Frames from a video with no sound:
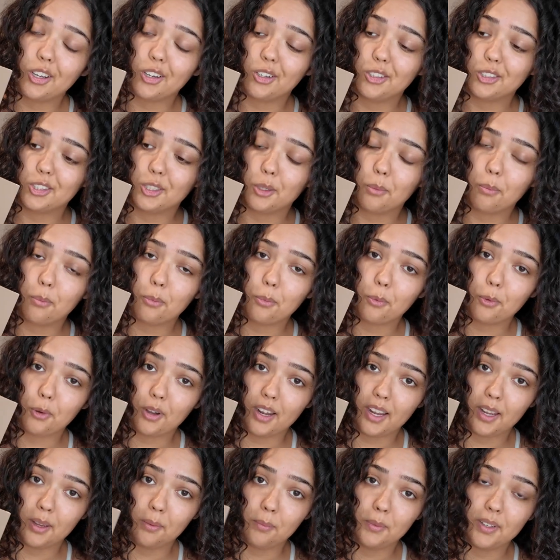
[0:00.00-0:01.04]
I also
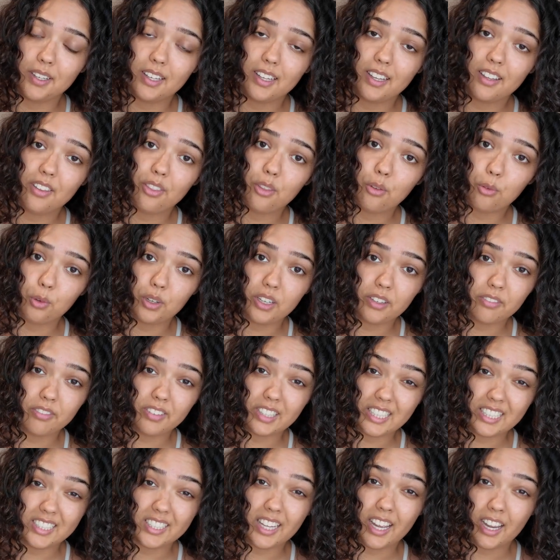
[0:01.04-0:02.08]
primed 3 of
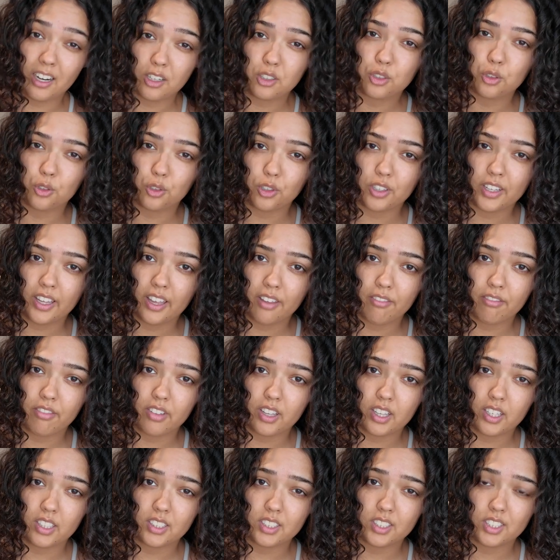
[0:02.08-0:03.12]
these actual
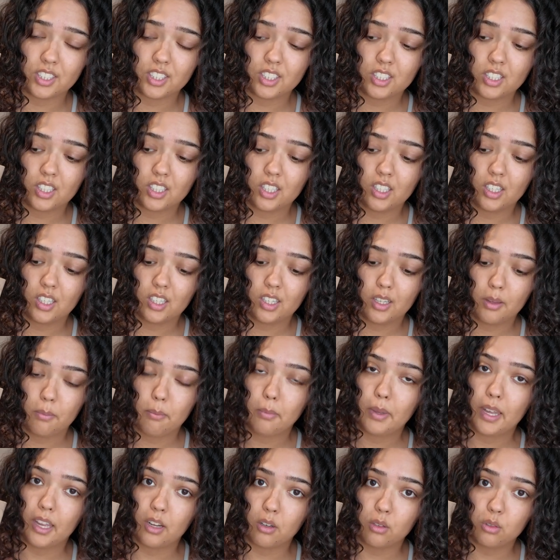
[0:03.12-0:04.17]
canvas
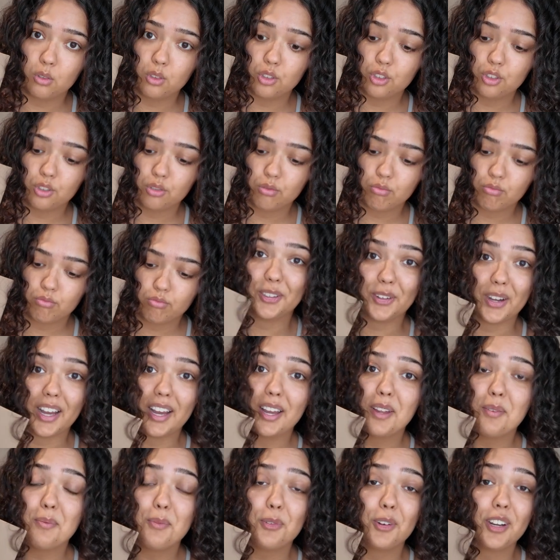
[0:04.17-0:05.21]
panels. So
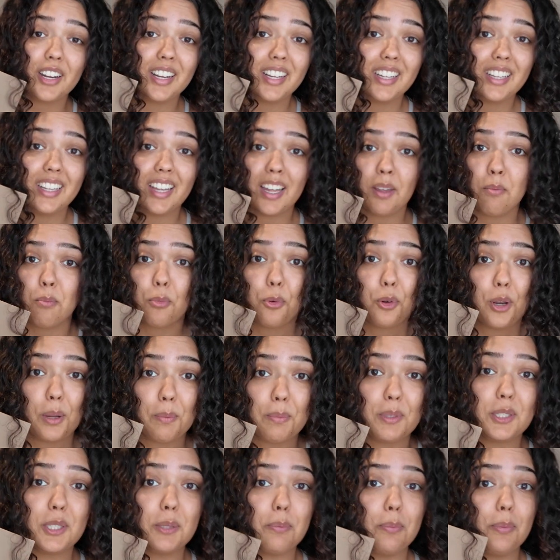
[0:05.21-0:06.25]
I'm ready and
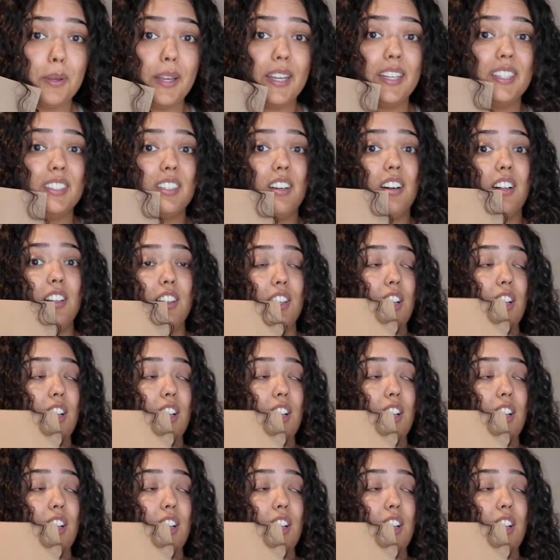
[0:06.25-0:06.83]
prepped to paint a